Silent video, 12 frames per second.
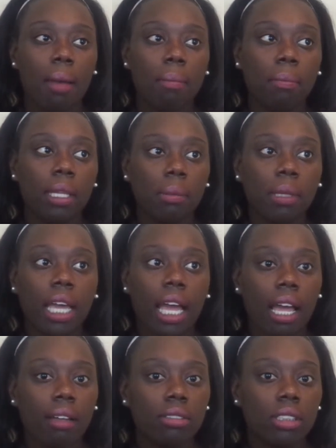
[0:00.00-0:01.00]
maybe I
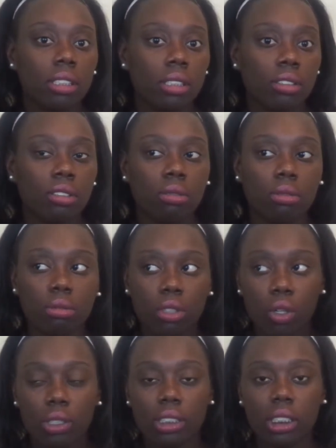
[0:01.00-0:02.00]
have to
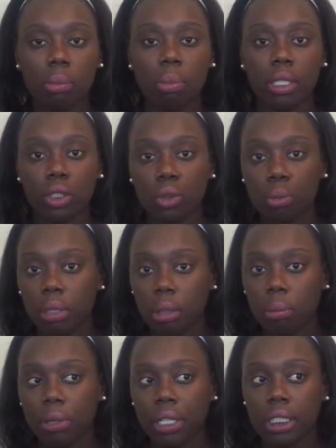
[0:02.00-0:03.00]
go to sleep in 2
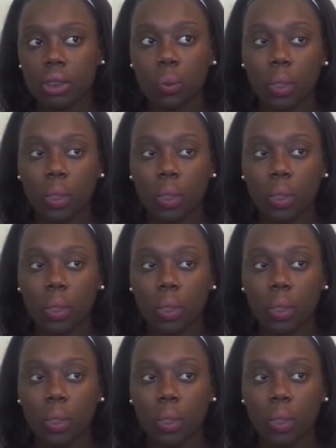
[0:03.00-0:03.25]
big braids,